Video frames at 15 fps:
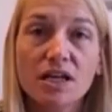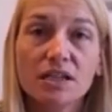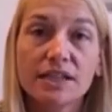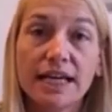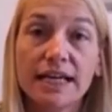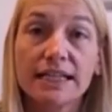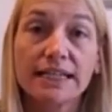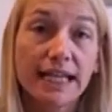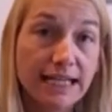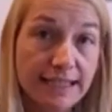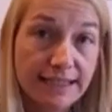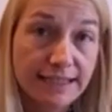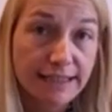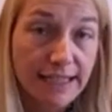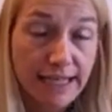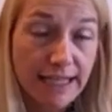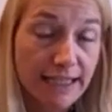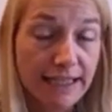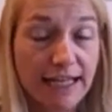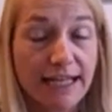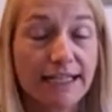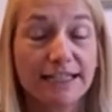Like, let,
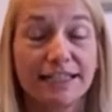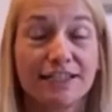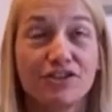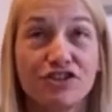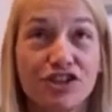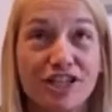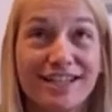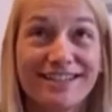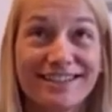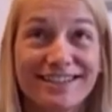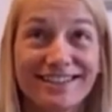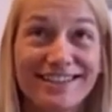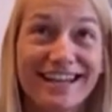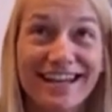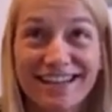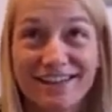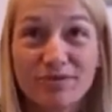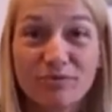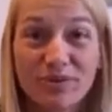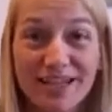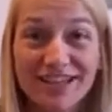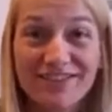let Jesus take the
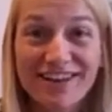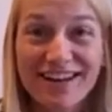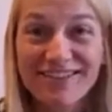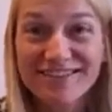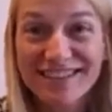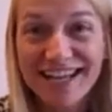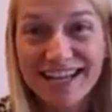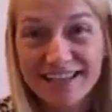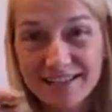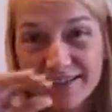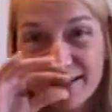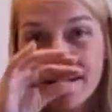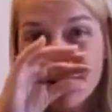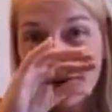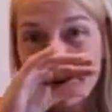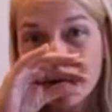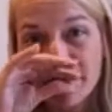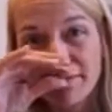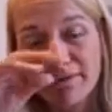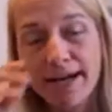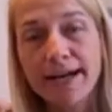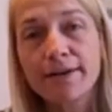wheel. How's that song go,
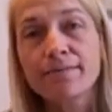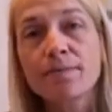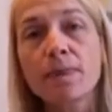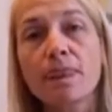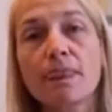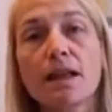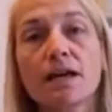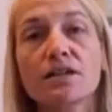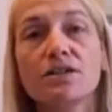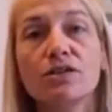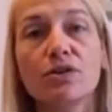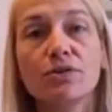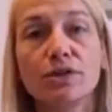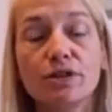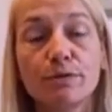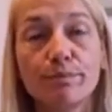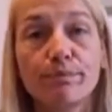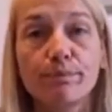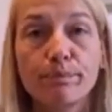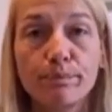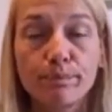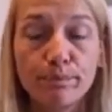right? So you
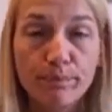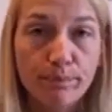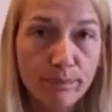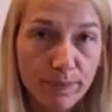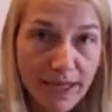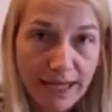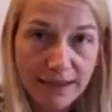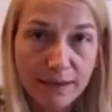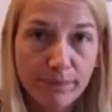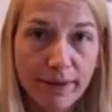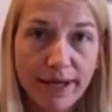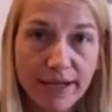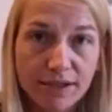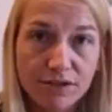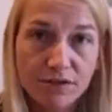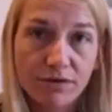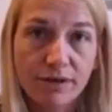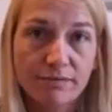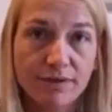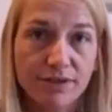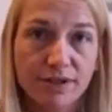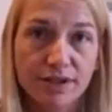get the Pandora
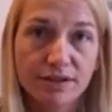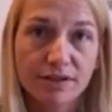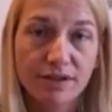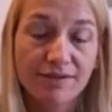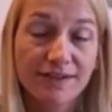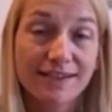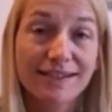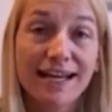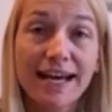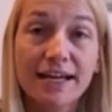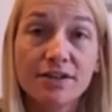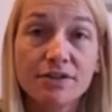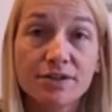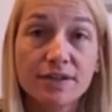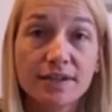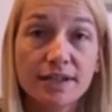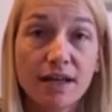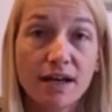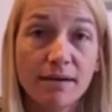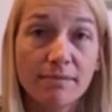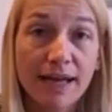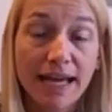music service. I use
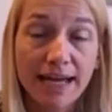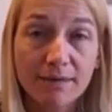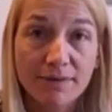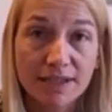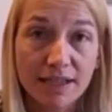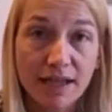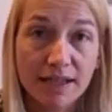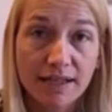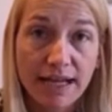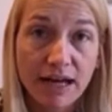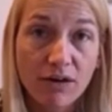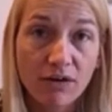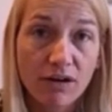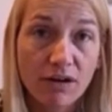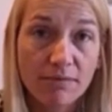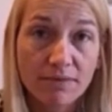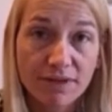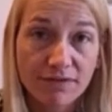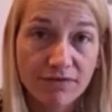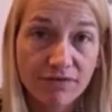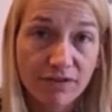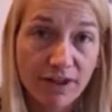um, Amazon now. It
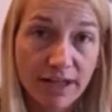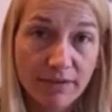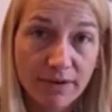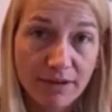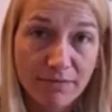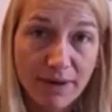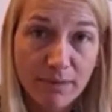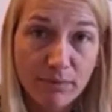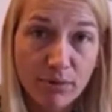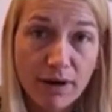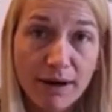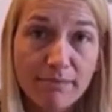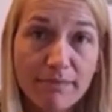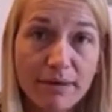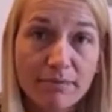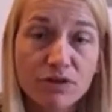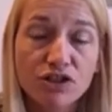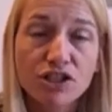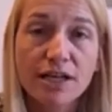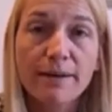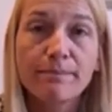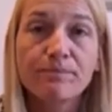comes free with my Prime
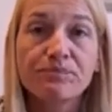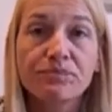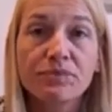membership.